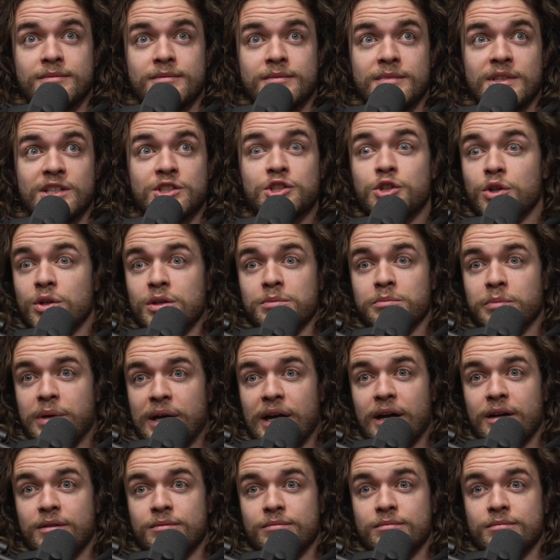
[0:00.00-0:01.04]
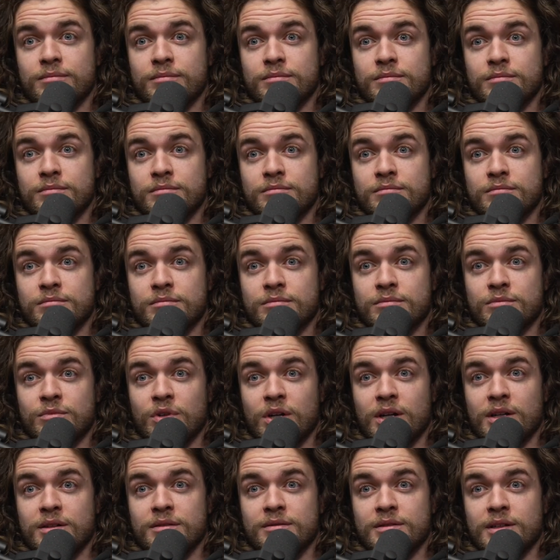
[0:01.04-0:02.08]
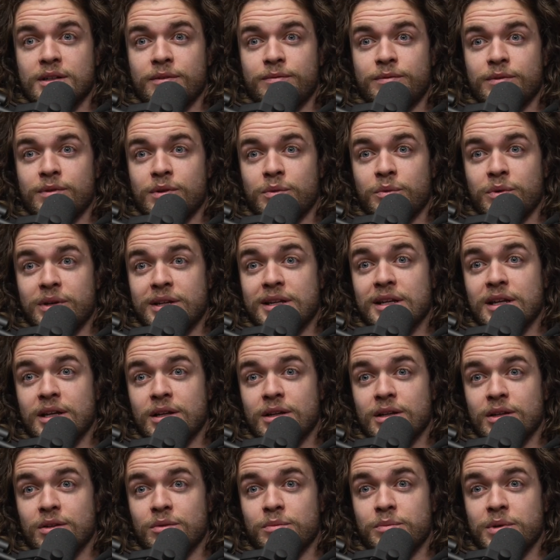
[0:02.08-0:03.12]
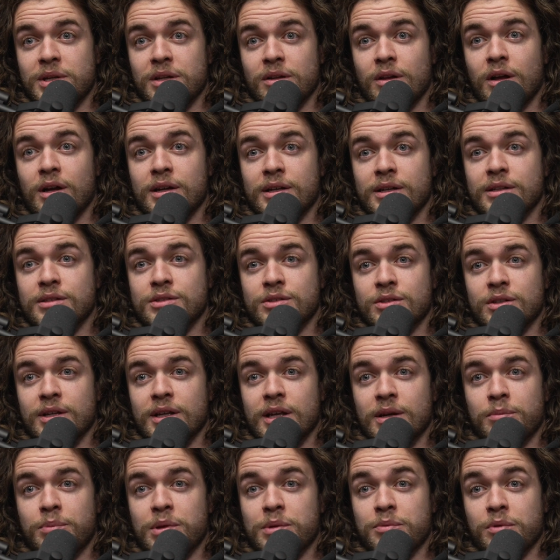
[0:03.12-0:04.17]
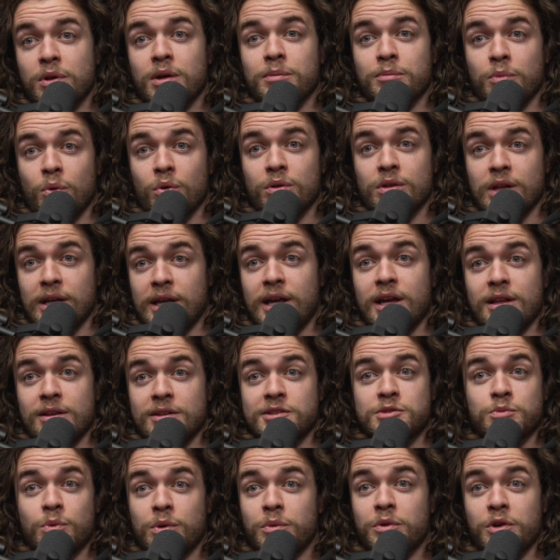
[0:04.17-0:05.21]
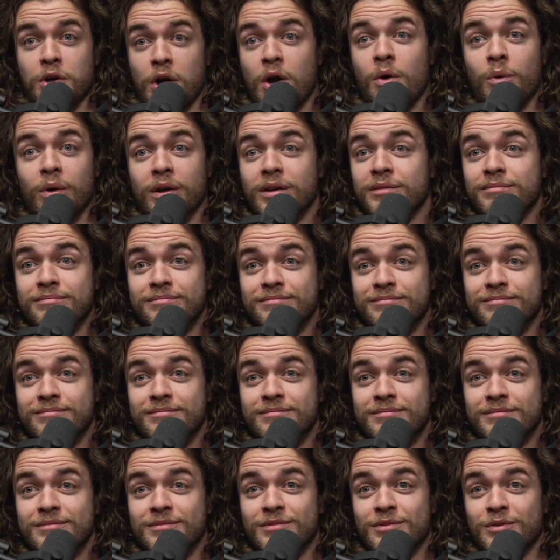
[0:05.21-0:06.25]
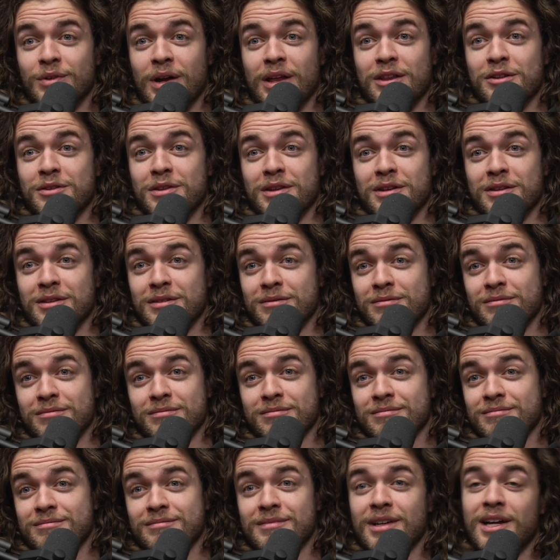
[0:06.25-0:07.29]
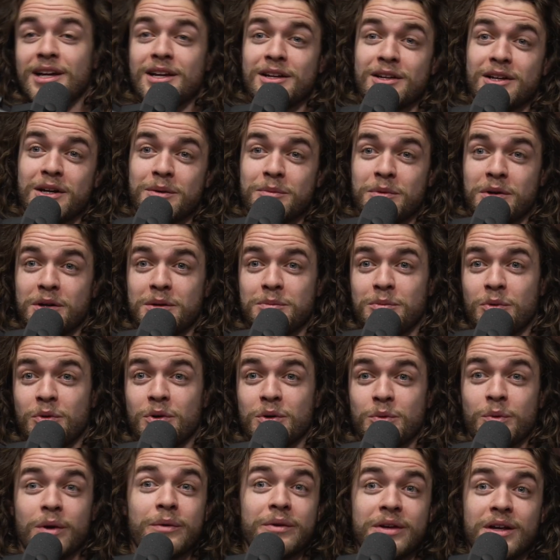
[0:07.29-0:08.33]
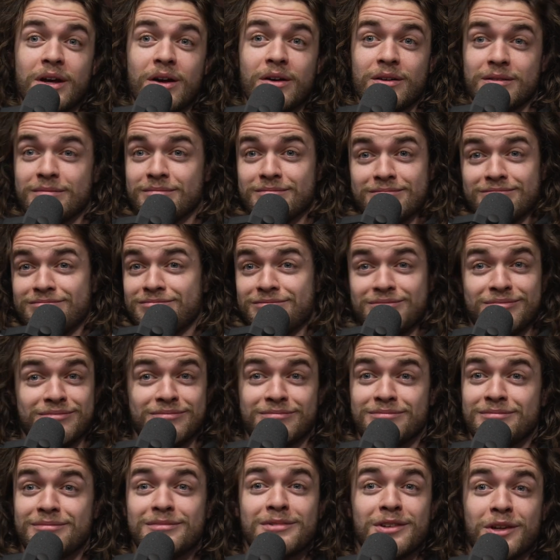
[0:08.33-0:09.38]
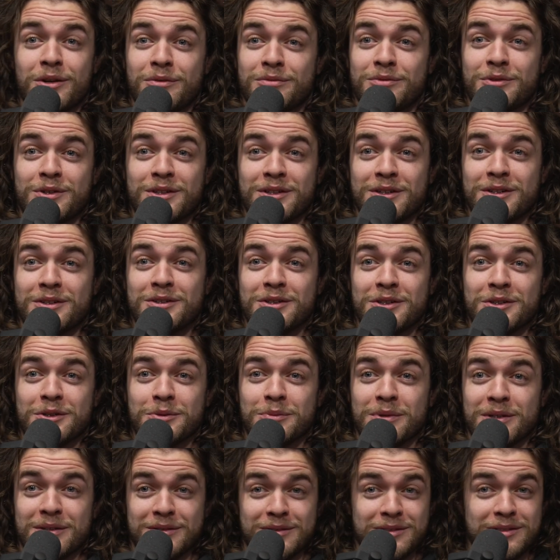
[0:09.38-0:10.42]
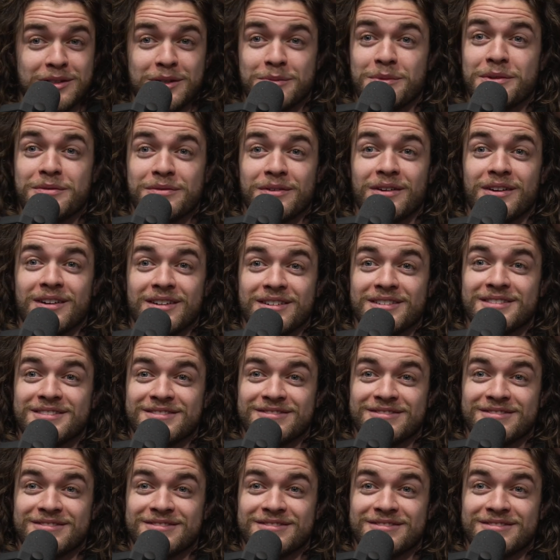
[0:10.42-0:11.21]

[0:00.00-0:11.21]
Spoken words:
is good and bad, right? If we did, it'd be a lot easier to get people on board. Like, hey, this is where we're going, rather than, hey, come on board. Where are we going? No freaking clue, but it's going to be fun.